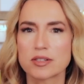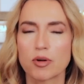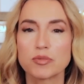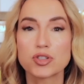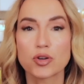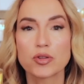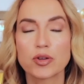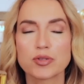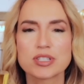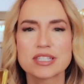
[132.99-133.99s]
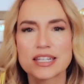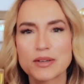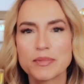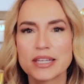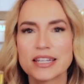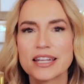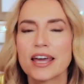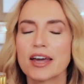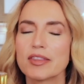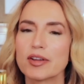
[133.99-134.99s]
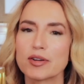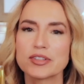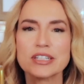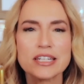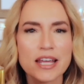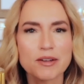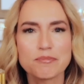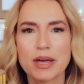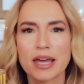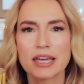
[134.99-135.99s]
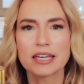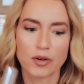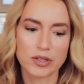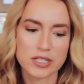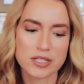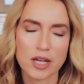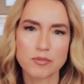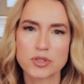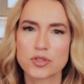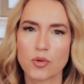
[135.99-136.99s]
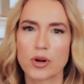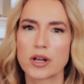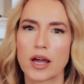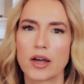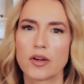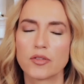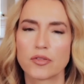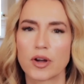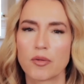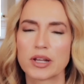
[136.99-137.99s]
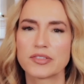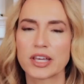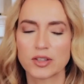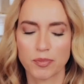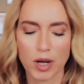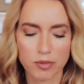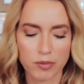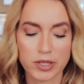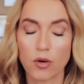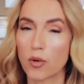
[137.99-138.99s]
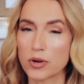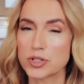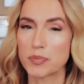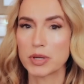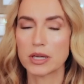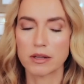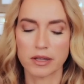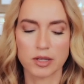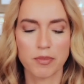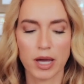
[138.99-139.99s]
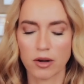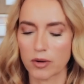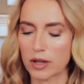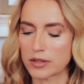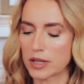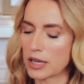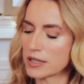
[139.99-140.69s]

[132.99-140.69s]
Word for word: So I'm sure there's cinnamon, there's nutmeg, there is some sort of, I wanna say it's probably orange peel in the background,